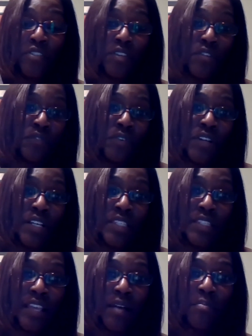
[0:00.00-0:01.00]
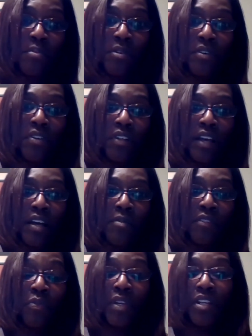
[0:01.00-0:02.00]
So for example,
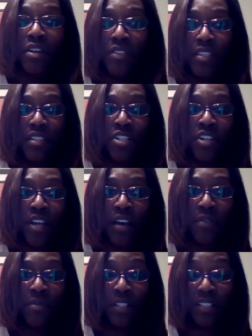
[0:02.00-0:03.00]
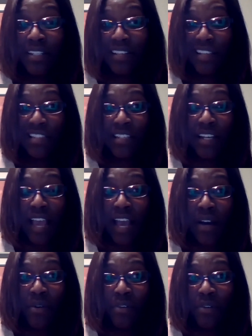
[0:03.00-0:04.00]
if we know that the child really does need an
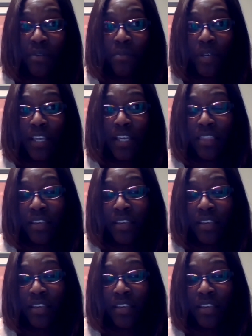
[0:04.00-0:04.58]
hour a week,